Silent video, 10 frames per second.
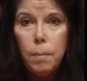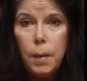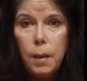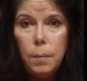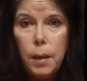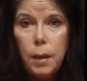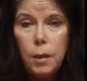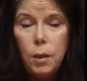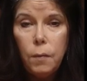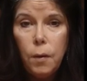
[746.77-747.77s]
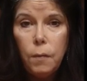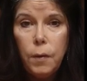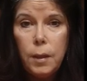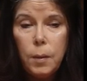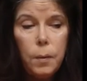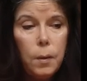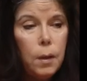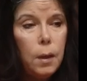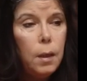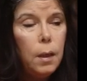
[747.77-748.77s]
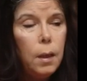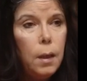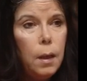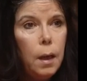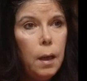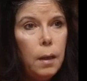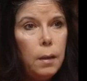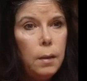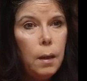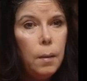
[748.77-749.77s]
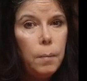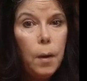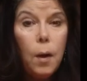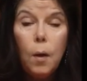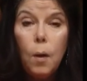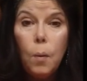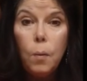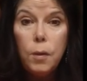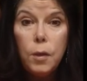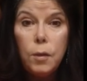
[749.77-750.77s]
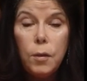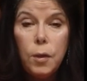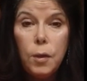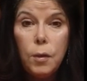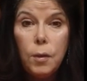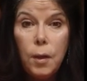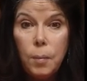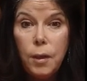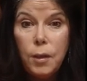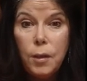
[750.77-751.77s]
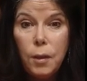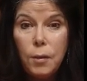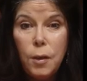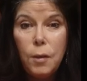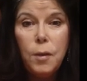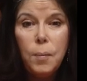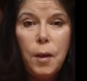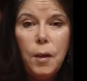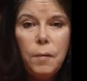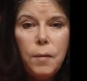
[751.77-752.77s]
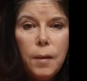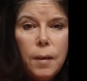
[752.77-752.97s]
main page of our Facebook. And we'll see you soon, and please go sow some love.